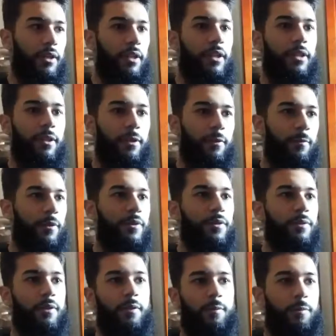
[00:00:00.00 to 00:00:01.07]
he did here was
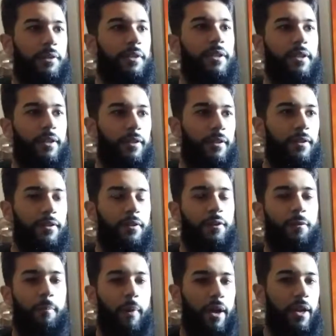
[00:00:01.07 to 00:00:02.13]
just ridiculous. You
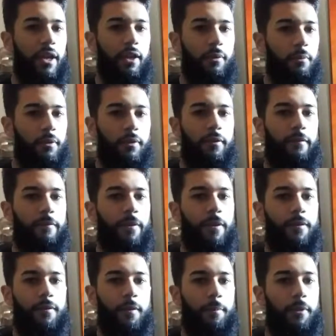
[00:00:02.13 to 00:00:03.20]
don't bite anyone in the
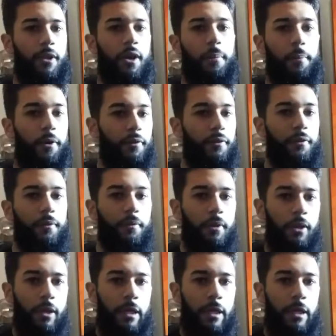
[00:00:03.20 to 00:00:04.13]
face. I mean, come on, dude.